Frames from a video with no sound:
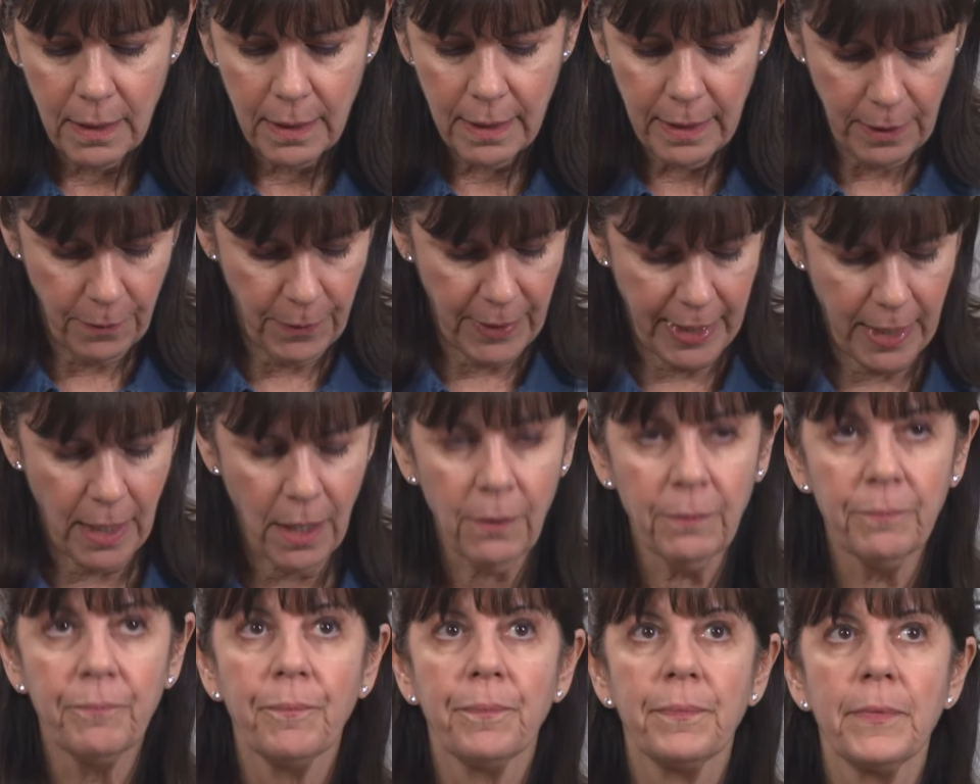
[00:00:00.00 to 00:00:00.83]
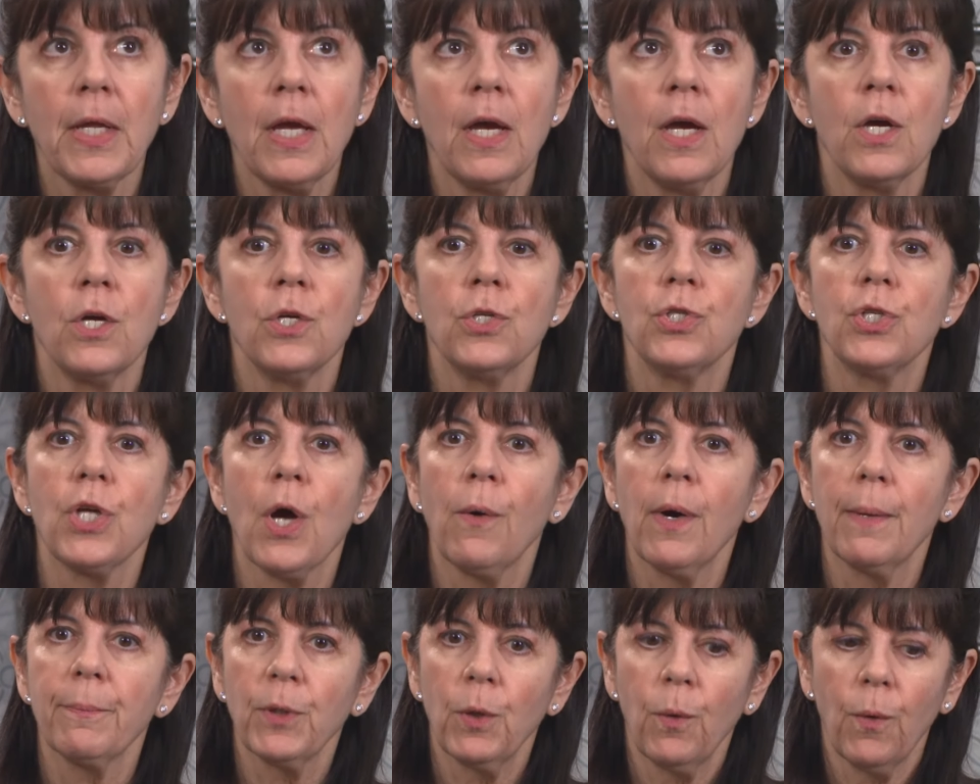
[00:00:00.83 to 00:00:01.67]
here we go. So
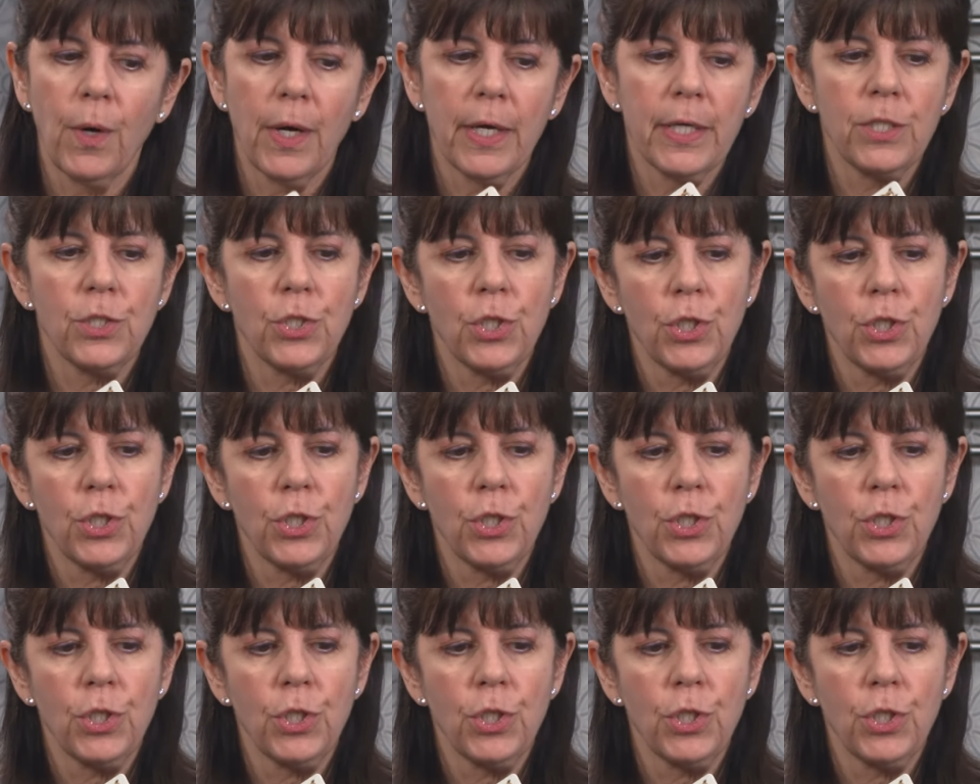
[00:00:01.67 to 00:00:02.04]
I'm going